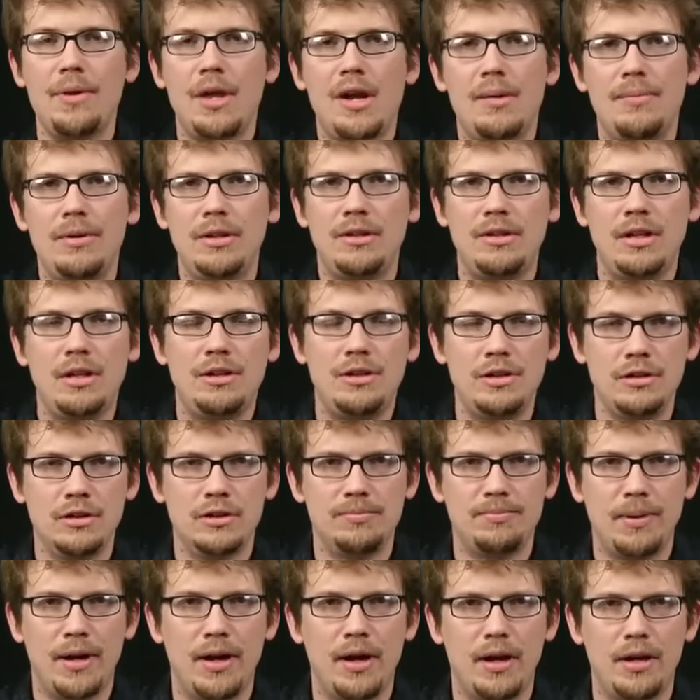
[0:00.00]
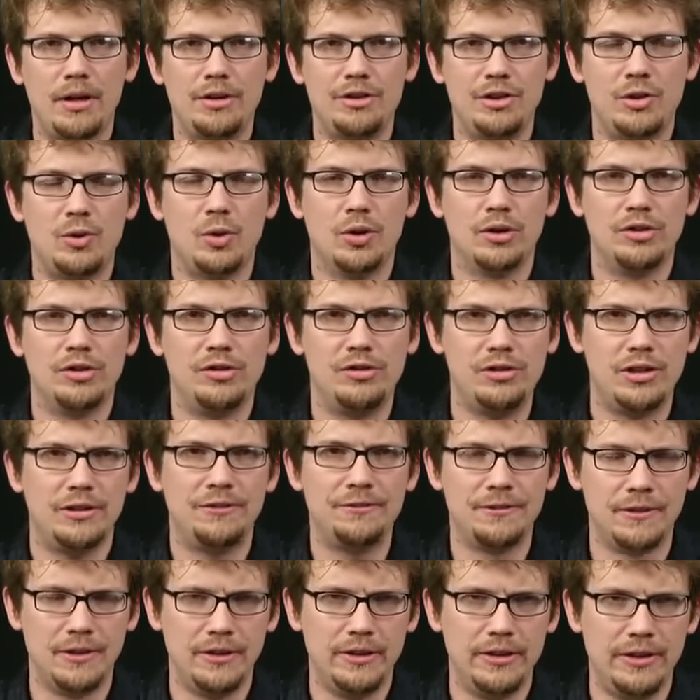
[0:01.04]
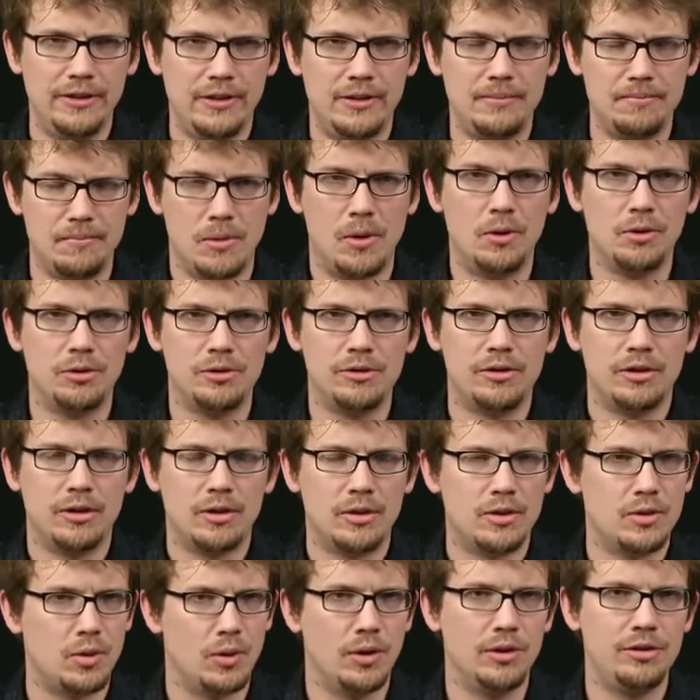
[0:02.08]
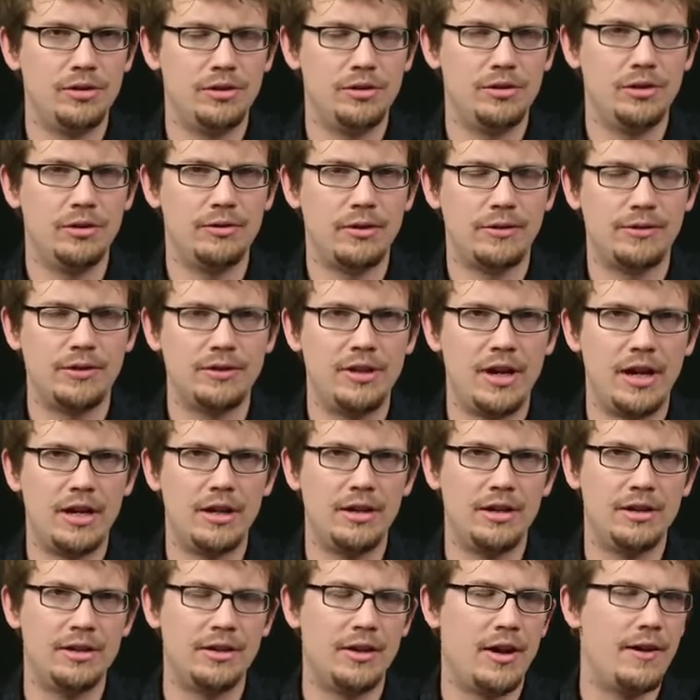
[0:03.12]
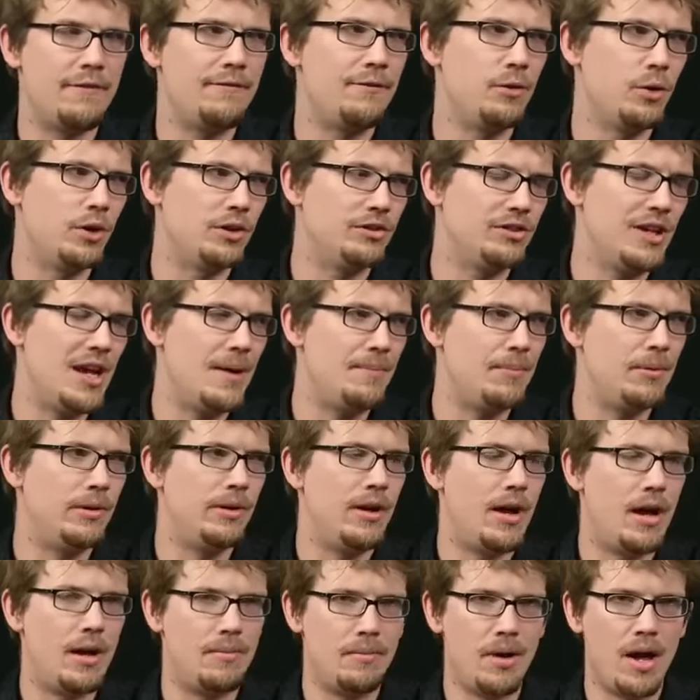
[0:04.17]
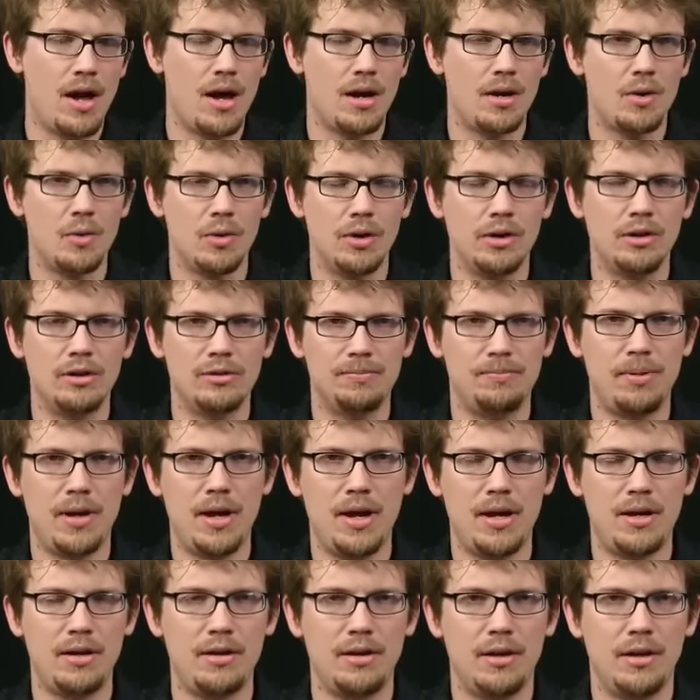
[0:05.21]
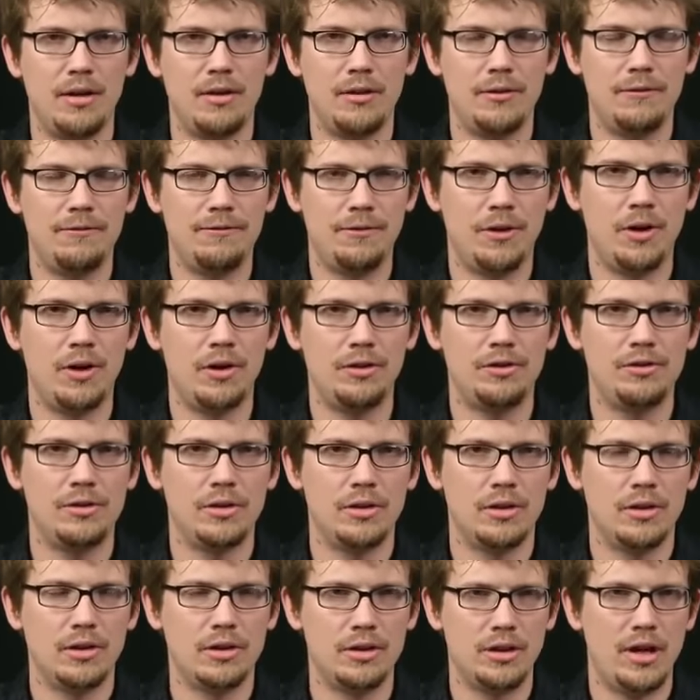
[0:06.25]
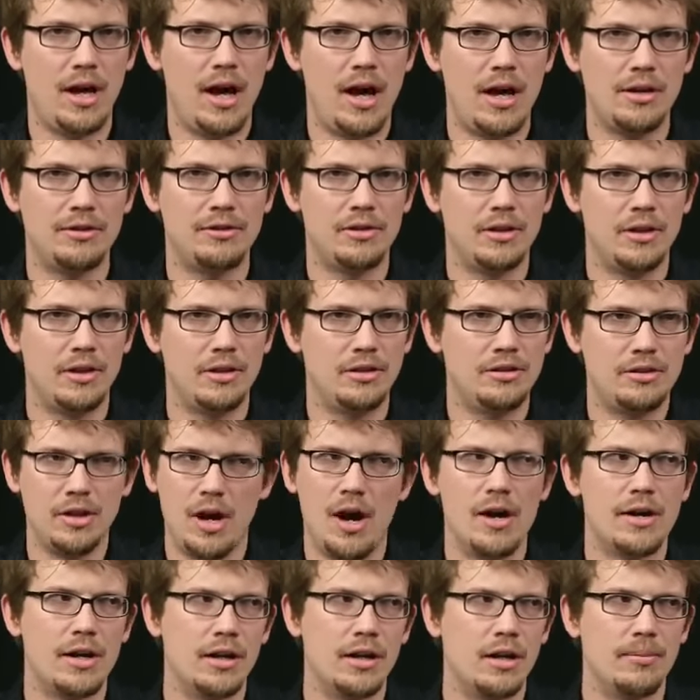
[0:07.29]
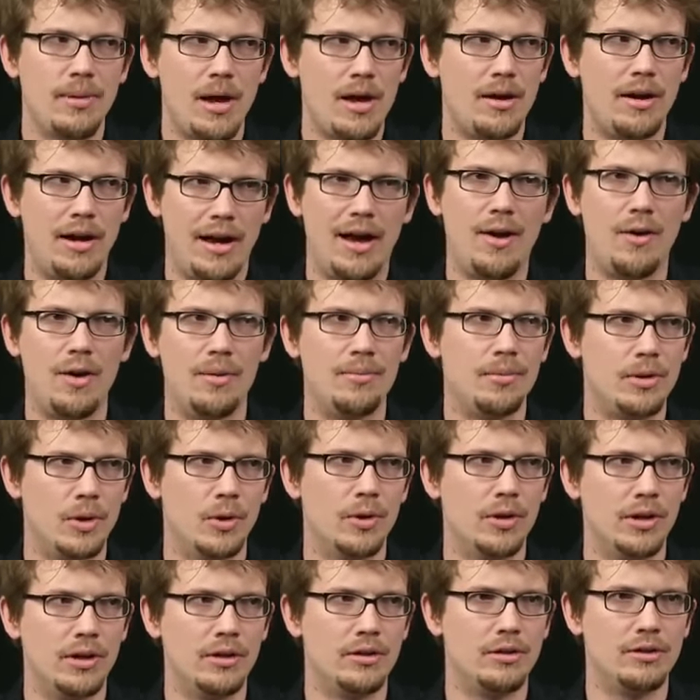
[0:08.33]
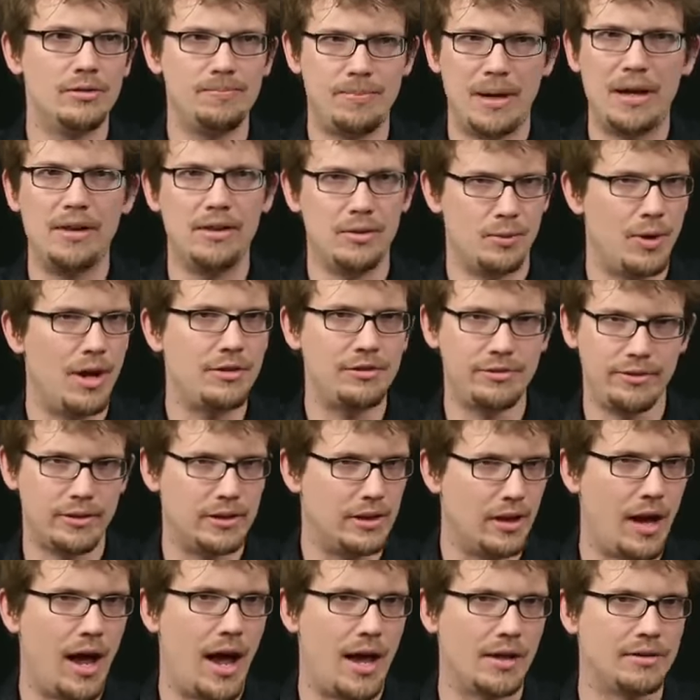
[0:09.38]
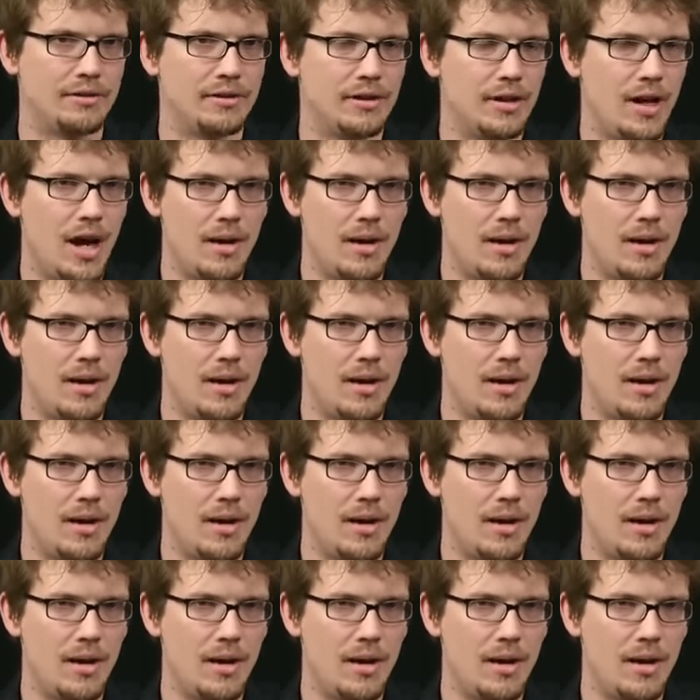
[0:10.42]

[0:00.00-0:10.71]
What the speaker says: I'm going to be teaching this biology course differently than most courses you've ever taken in your life. For example, I'm not going to spend the first class talking about how I'm going to spend the rest of the class.